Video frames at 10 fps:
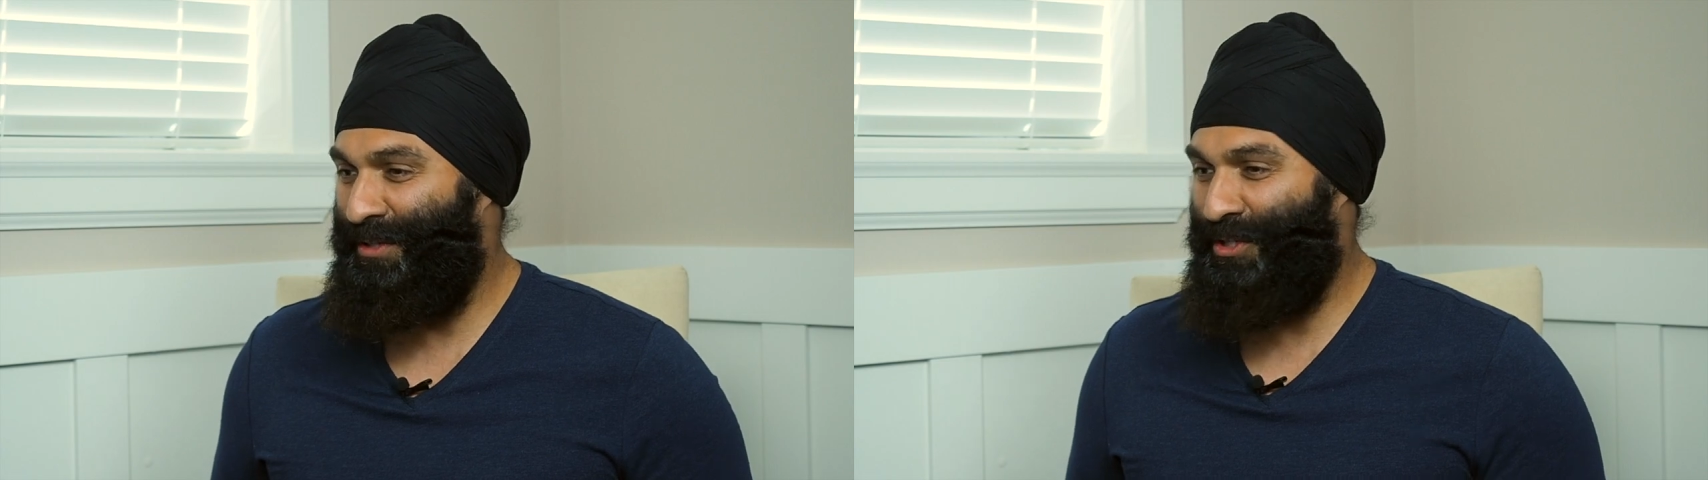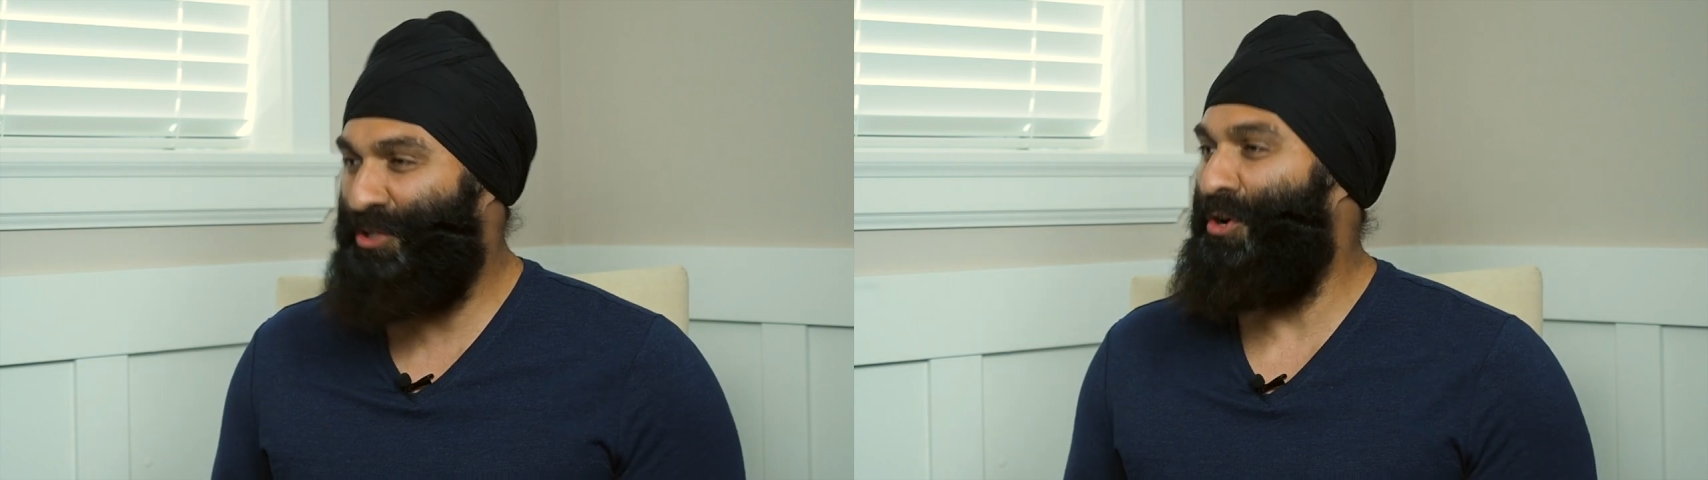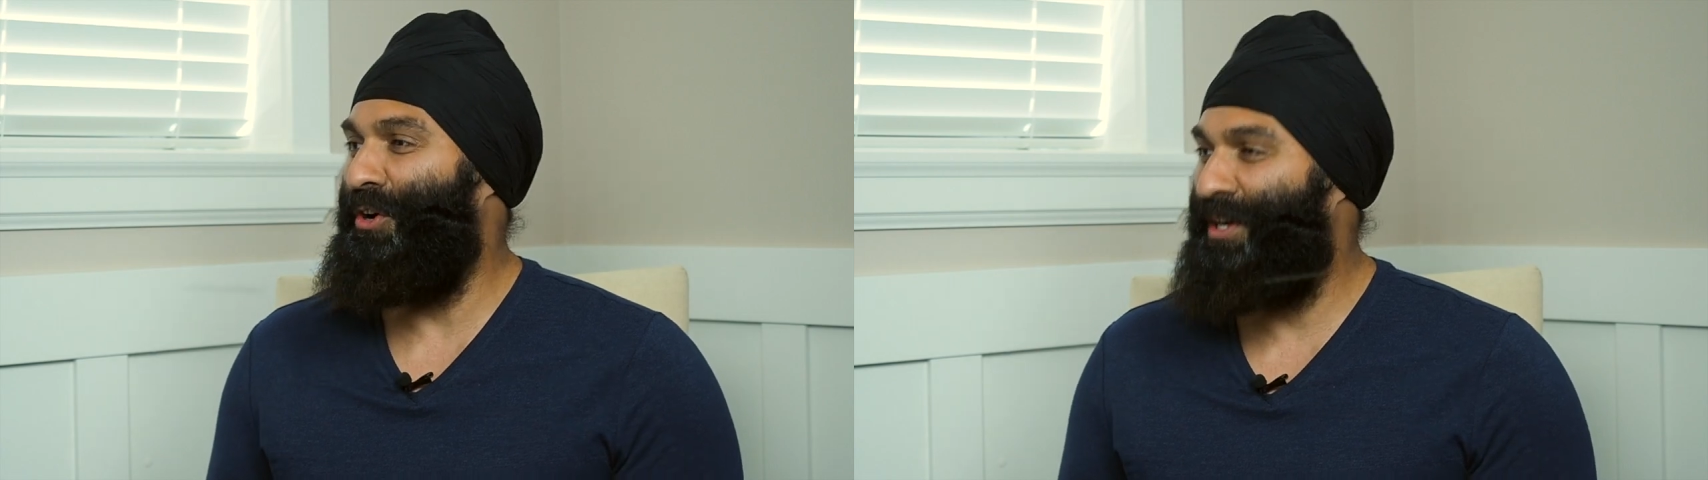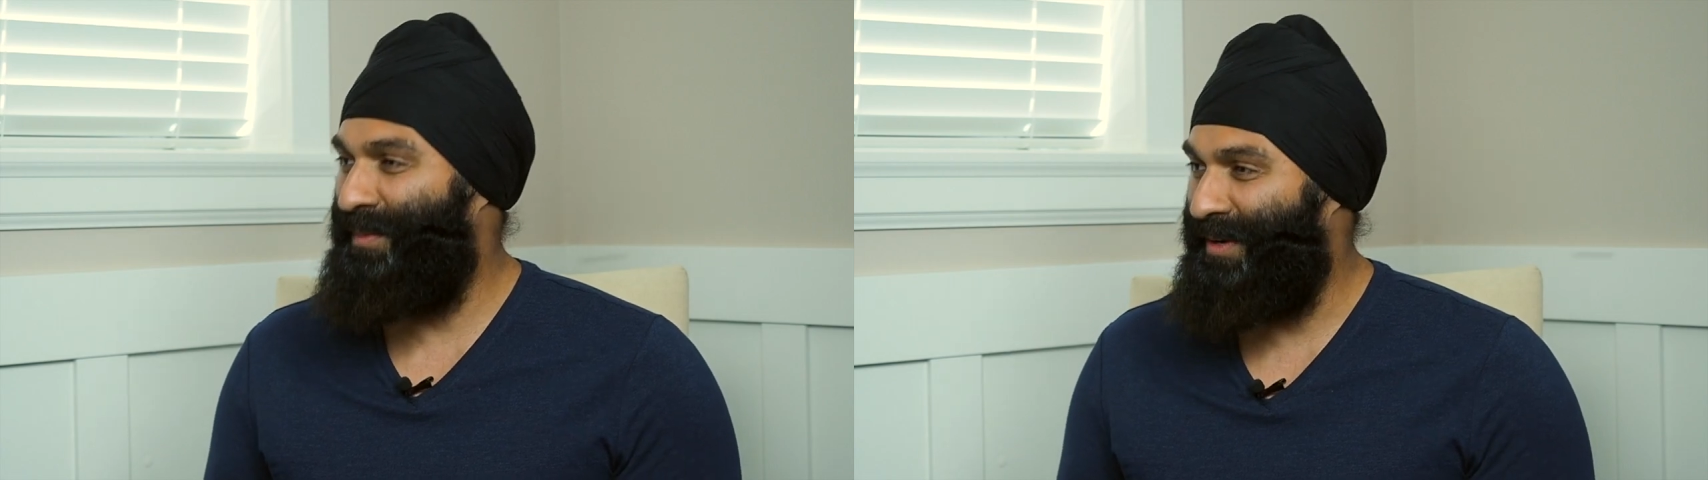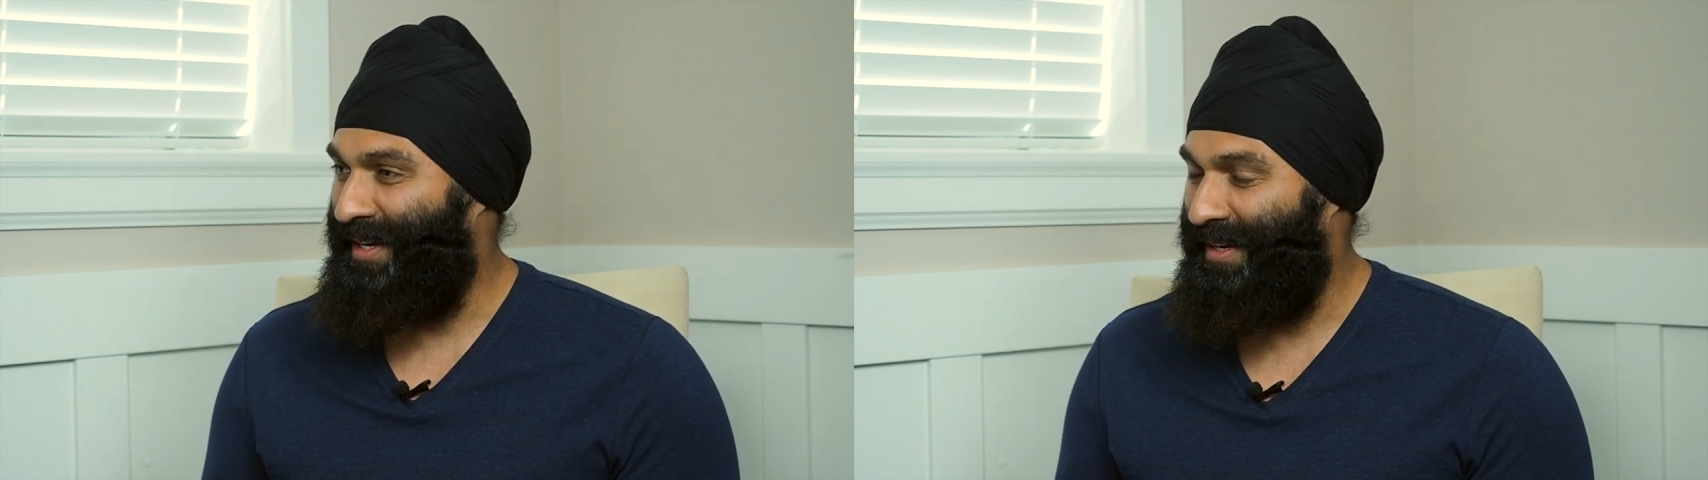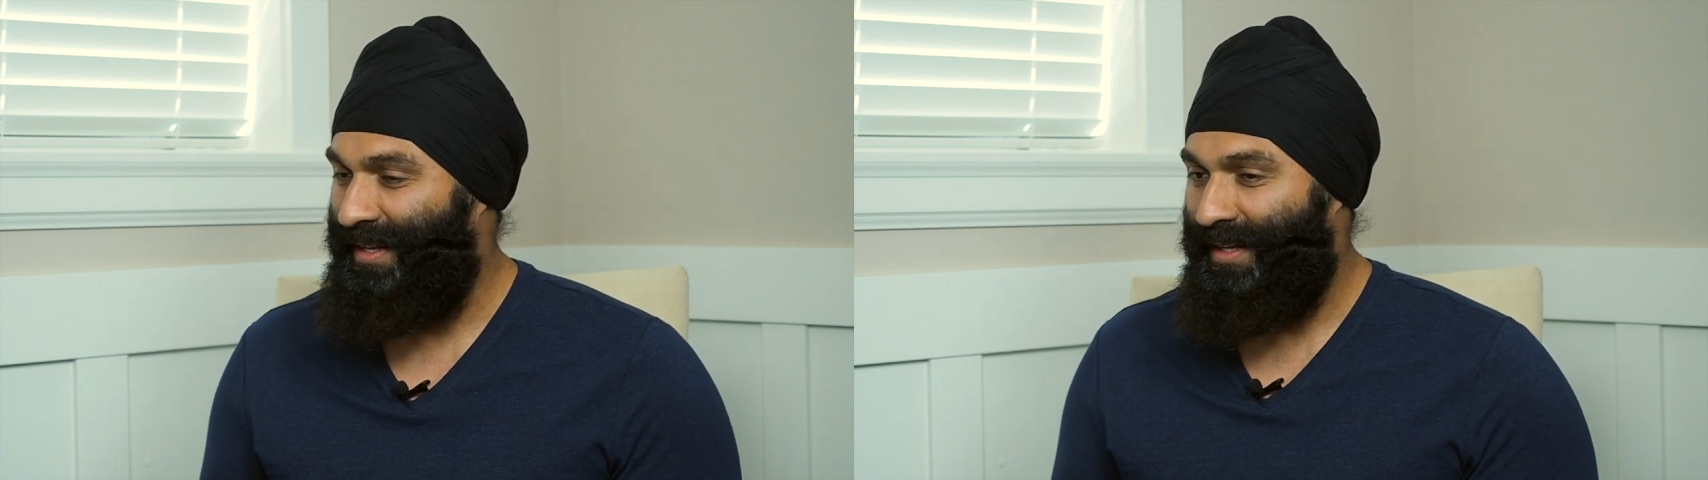just talk about it.